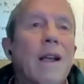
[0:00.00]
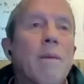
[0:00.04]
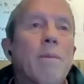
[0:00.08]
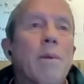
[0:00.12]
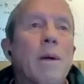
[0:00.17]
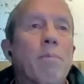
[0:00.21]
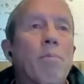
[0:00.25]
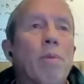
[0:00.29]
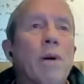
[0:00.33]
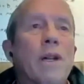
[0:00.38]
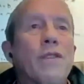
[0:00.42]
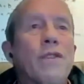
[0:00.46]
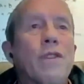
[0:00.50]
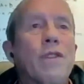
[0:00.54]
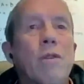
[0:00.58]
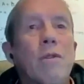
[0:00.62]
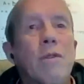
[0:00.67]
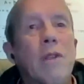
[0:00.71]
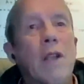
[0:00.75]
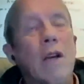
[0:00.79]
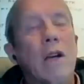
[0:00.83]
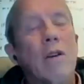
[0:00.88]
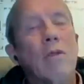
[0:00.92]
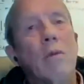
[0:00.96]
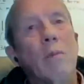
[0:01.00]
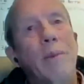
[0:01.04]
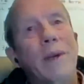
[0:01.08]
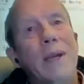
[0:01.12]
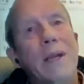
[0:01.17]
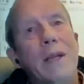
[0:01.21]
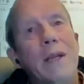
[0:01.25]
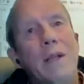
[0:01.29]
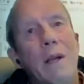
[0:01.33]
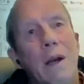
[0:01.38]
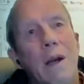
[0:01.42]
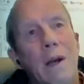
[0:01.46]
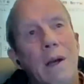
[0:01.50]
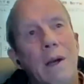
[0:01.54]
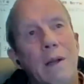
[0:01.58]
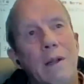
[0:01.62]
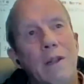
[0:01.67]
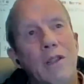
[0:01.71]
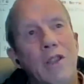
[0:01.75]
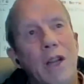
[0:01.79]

But pretty soon they'll be uh,